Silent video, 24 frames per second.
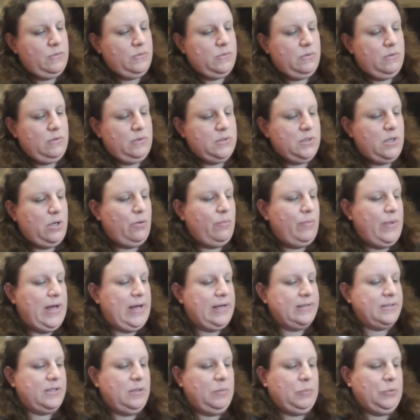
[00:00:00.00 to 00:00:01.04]
Let's go
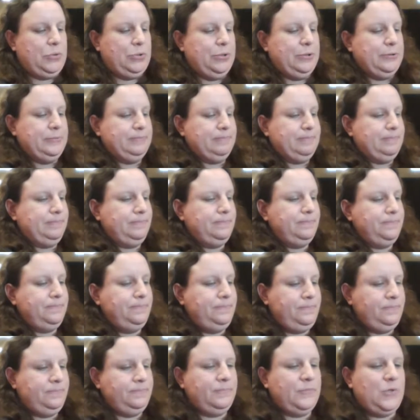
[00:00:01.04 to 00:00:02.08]
basketball.
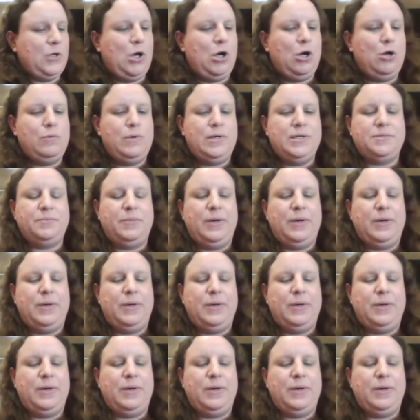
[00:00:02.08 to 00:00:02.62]
Always